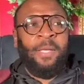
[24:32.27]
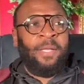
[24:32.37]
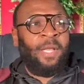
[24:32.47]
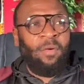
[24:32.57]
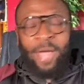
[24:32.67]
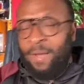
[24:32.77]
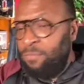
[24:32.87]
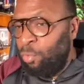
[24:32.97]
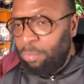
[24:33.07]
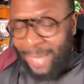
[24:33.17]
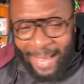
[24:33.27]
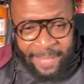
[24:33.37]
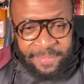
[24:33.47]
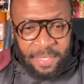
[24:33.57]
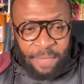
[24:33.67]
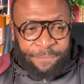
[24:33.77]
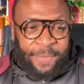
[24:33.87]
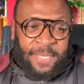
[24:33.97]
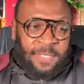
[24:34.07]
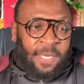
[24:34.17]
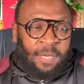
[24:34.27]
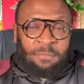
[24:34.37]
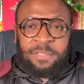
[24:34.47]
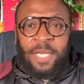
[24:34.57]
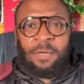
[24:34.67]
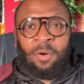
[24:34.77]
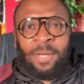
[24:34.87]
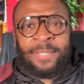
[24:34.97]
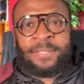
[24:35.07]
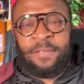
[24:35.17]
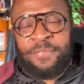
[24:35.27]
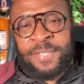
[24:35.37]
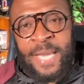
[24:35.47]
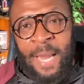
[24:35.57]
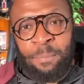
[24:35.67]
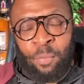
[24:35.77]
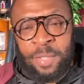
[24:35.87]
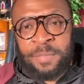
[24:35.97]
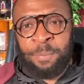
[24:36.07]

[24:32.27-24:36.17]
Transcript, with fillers: They don't have no lines in their face. And they don't tell you all that stuff is airbrush.